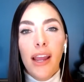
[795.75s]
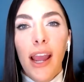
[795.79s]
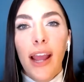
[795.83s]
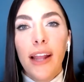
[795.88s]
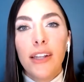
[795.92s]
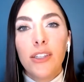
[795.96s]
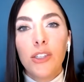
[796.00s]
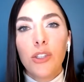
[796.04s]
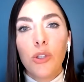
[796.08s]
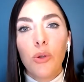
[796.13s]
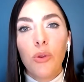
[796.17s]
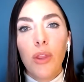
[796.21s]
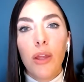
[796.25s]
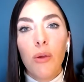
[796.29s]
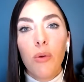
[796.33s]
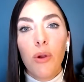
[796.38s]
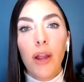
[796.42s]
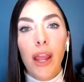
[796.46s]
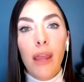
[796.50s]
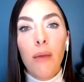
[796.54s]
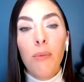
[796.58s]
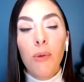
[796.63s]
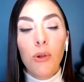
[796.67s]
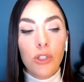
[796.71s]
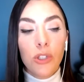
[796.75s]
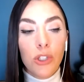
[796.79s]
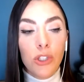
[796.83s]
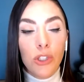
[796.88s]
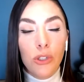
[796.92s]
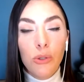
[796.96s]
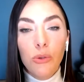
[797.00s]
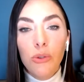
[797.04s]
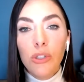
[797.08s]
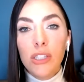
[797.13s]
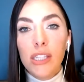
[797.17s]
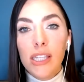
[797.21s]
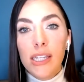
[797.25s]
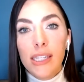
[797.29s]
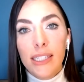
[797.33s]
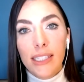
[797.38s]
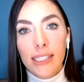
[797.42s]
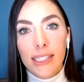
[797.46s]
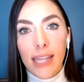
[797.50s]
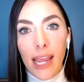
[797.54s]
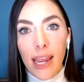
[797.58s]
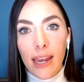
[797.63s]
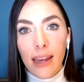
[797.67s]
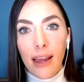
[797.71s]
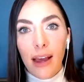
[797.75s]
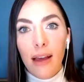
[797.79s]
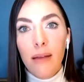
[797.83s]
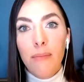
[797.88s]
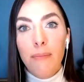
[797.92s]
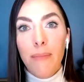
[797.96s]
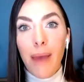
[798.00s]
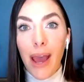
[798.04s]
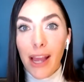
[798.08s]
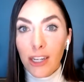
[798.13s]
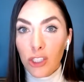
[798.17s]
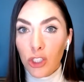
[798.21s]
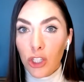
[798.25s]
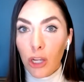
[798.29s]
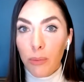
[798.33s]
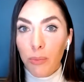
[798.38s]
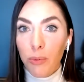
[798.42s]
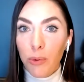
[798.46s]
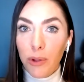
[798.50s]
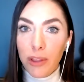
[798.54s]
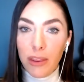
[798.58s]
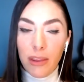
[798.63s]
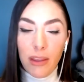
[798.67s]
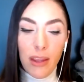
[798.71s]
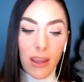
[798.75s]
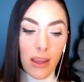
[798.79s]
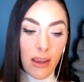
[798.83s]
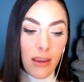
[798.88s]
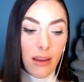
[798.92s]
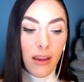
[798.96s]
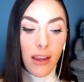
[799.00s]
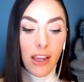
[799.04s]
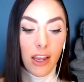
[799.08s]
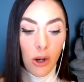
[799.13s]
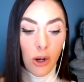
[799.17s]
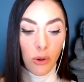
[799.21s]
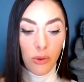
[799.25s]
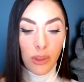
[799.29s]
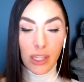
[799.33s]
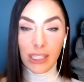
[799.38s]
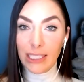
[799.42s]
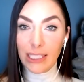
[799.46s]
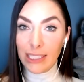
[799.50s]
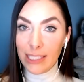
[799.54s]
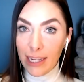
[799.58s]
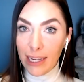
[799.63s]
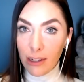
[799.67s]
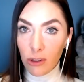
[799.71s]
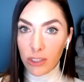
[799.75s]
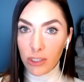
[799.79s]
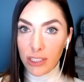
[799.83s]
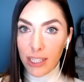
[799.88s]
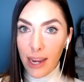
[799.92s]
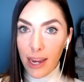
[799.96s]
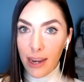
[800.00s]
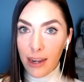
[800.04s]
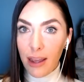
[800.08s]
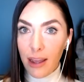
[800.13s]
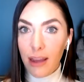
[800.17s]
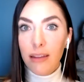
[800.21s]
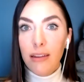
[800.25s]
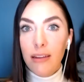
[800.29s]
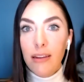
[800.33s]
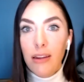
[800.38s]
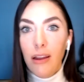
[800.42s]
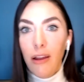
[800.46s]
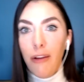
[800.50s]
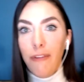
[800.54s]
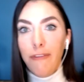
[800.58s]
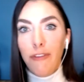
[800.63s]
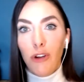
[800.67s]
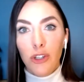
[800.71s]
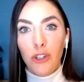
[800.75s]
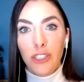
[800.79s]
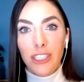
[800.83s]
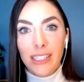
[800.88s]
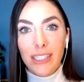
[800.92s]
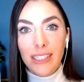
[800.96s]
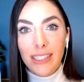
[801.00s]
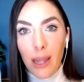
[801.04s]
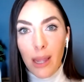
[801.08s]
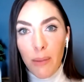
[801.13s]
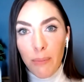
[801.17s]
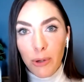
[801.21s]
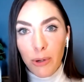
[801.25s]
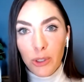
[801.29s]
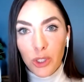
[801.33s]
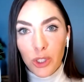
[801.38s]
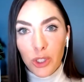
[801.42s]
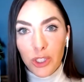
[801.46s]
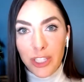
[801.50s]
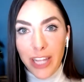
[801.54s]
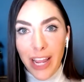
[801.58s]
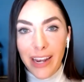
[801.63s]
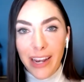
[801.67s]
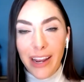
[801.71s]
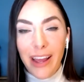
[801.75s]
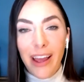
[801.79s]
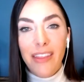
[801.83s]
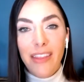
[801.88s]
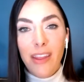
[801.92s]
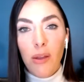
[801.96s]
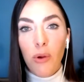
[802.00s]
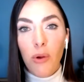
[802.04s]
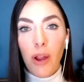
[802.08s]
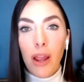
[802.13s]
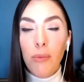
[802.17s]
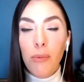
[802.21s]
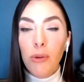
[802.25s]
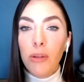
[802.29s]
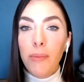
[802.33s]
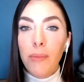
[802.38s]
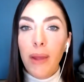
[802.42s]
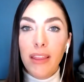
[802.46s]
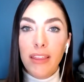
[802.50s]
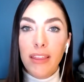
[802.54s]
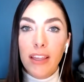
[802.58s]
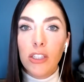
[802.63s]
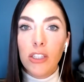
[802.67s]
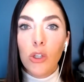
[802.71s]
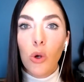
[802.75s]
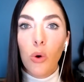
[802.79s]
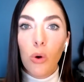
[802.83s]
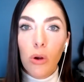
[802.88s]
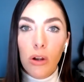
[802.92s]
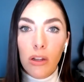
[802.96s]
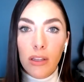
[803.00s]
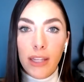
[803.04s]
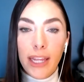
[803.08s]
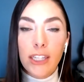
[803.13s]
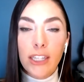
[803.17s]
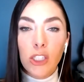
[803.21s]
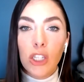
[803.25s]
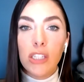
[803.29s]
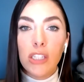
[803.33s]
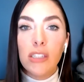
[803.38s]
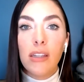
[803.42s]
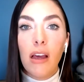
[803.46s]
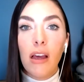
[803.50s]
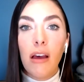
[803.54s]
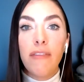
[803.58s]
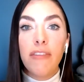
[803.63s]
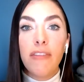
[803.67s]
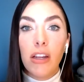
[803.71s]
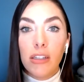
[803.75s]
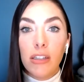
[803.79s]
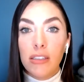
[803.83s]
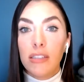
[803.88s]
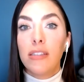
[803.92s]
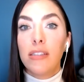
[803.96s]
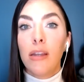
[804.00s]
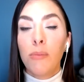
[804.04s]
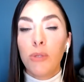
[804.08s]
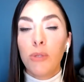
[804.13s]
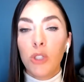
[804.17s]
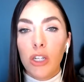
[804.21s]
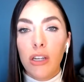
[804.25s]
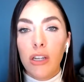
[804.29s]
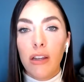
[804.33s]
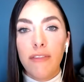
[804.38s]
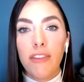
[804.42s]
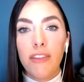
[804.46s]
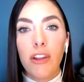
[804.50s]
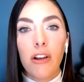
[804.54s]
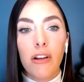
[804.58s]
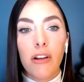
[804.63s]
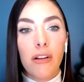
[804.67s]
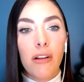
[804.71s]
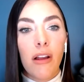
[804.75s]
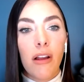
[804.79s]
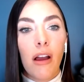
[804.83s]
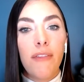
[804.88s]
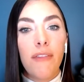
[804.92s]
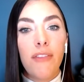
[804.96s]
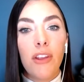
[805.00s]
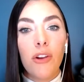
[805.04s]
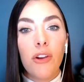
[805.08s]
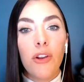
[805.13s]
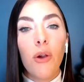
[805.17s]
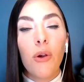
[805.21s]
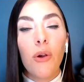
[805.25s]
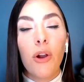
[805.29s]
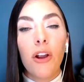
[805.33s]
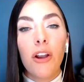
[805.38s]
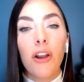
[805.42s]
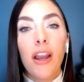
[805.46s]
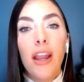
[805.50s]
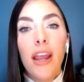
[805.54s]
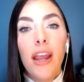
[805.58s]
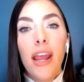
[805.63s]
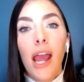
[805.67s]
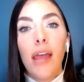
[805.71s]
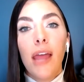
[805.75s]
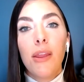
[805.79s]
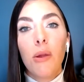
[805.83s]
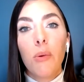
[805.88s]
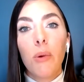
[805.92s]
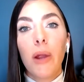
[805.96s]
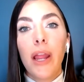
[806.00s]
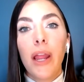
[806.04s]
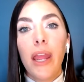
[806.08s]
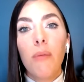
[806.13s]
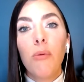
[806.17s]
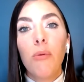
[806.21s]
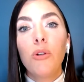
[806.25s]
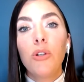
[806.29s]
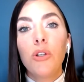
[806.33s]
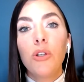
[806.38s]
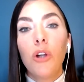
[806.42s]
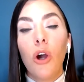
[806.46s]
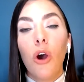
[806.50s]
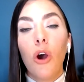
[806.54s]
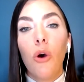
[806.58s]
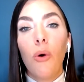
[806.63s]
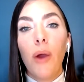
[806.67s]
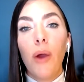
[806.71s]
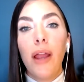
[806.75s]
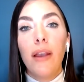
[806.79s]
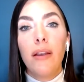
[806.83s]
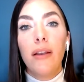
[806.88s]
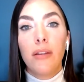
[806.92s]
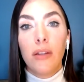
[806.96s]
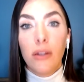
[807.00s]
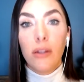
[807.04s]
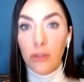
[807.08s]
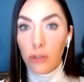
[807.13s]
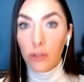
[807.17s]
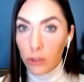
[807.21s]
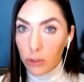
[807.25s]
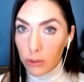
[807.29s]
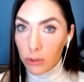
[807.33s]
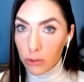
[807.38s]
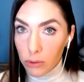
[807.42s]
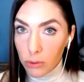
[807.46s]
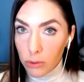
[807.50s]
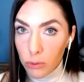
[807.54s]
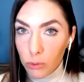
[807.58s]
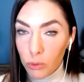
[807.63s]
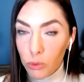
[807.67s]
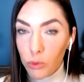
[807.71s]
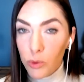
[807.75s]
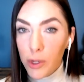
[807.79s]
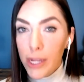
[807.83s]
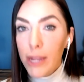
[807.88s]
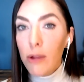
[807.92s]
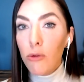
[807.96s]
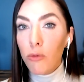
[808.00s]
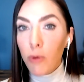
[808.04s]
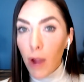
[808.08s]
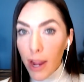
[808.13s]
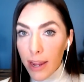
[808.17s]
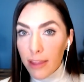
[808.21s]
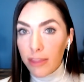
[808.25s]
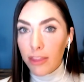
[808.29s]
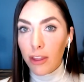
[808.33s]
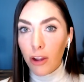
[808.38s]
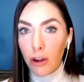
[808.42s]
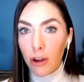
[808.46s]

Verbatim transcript: And so they were able to use this data mashed up with the, you know, the sales data versus temperature data, and they were able to make these correlations of consumption of their of their yogurt, and they were able to go and rewrite